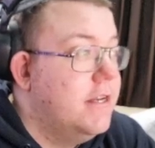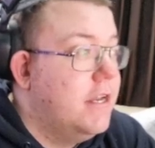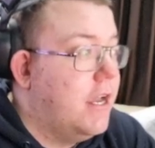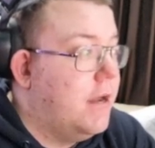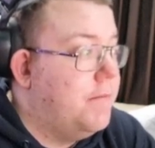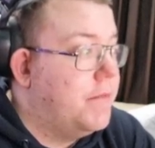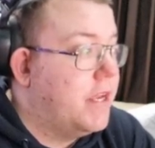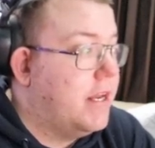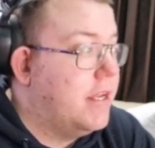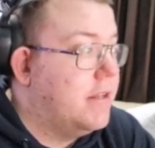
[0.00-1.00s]
The
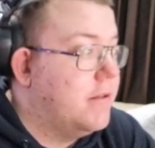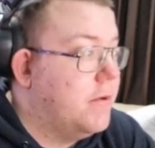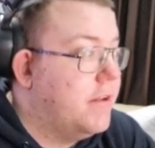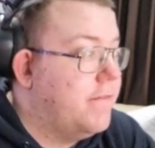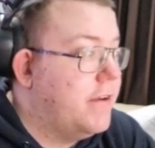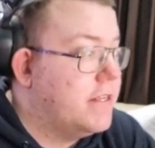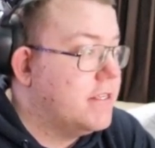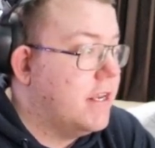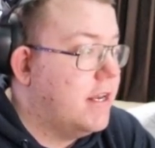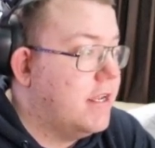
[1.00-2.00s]
way the factor is
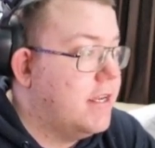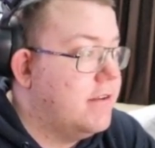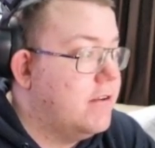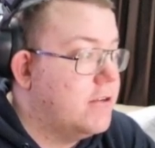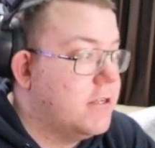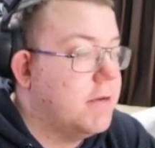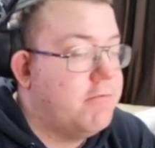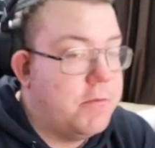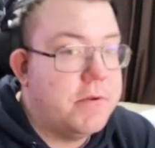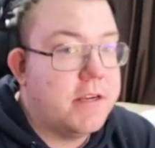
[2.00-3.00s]
clear and looks like a
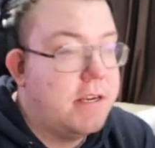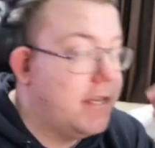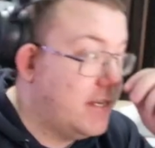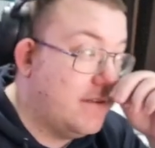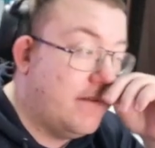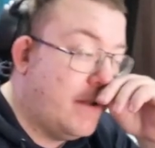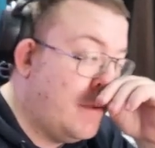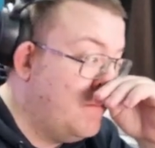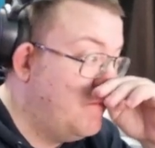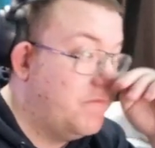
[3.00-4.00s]
proper clear
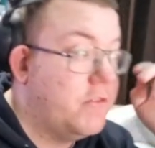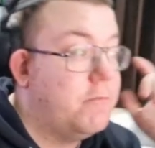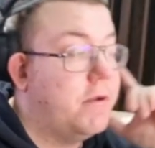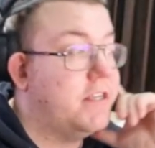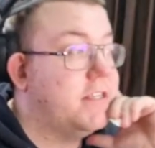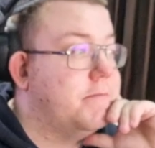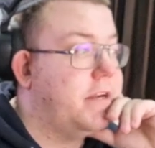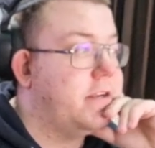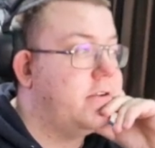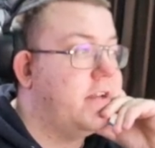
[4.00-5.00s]
through plastic
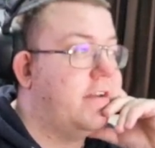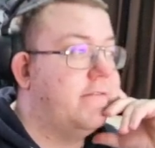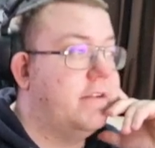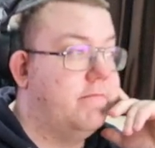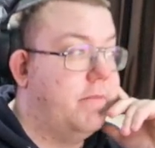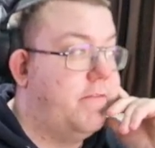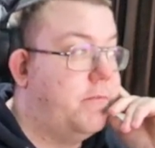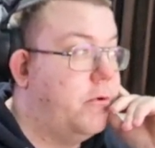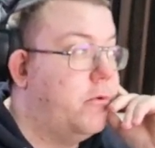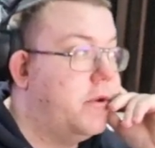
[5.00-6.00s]
bag you would have if you
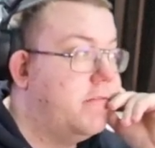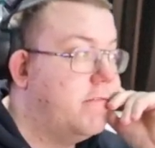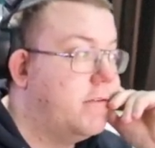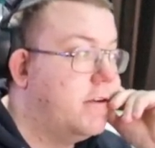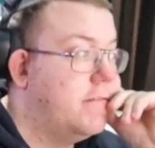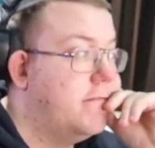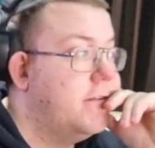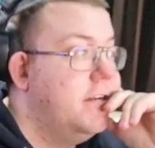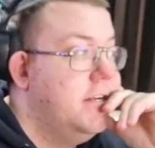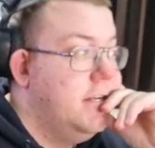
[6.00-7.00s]
bought one in real life.
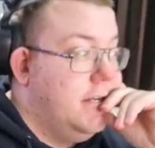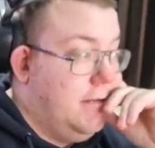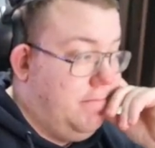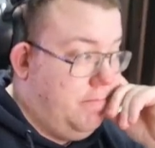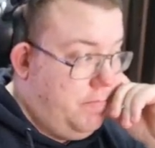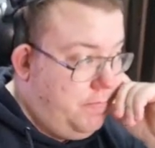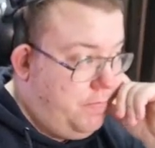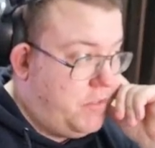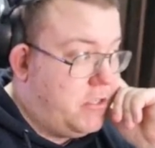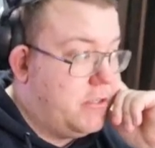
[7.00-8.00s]

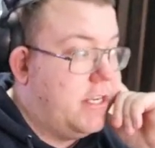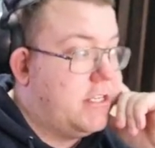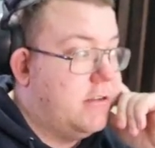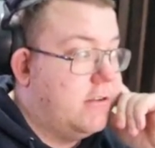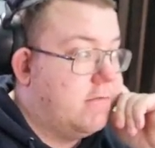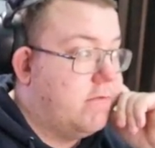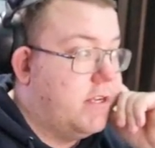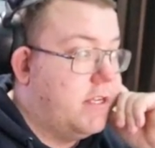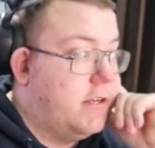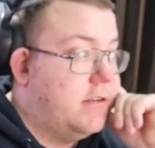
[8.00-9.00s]
So it actually looks
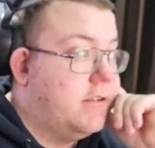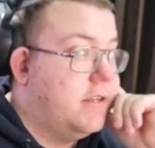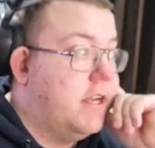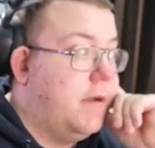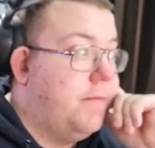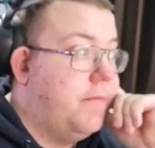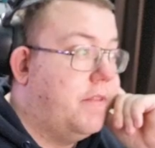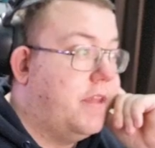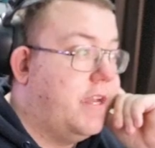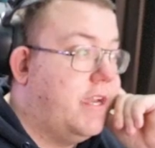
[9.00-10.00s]
really good.
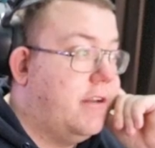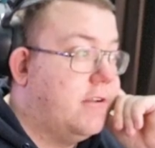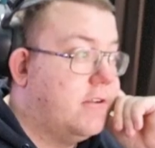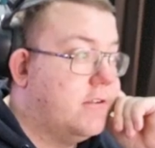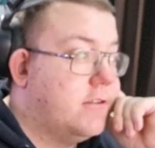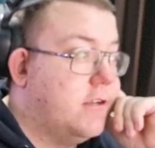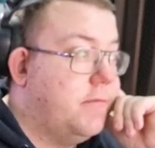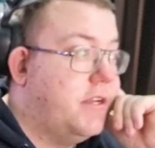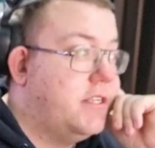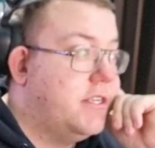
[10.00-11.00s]
The hair looks
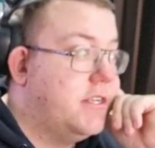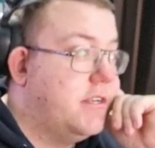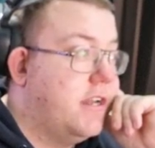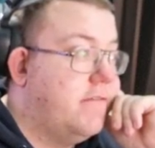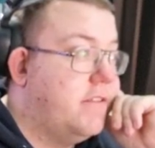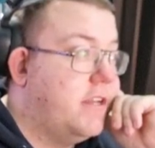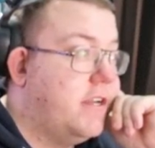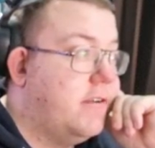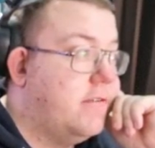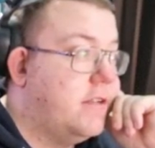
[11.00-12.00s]
amazing, having the
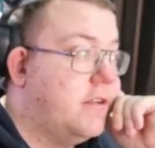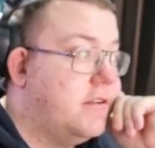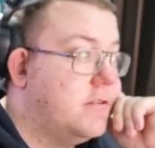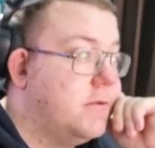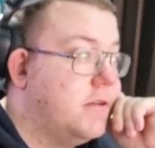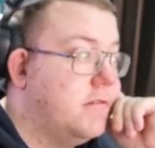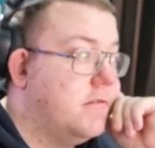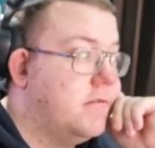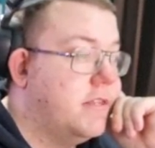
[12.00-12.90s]
hat on there as well.